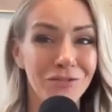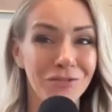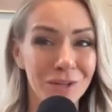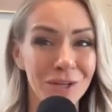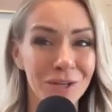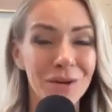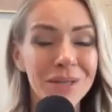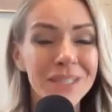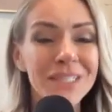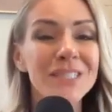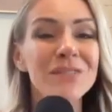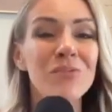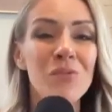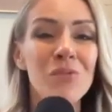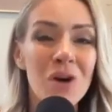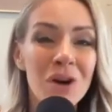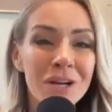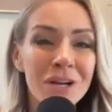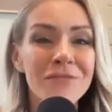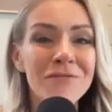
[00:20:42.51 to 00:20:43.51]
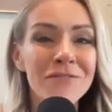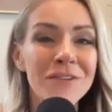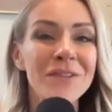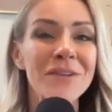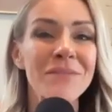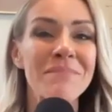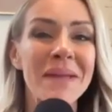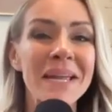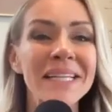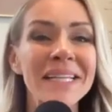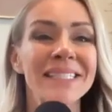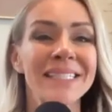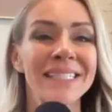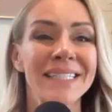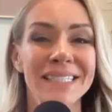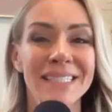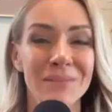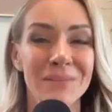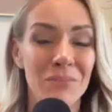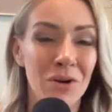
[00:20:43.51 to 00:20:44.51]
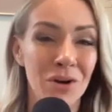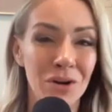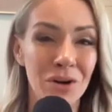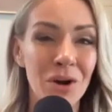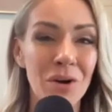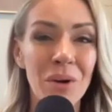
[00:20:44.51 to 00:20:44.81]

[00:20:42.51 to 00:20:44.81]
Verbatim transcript: You know, I just want to feel amazing tomorrow.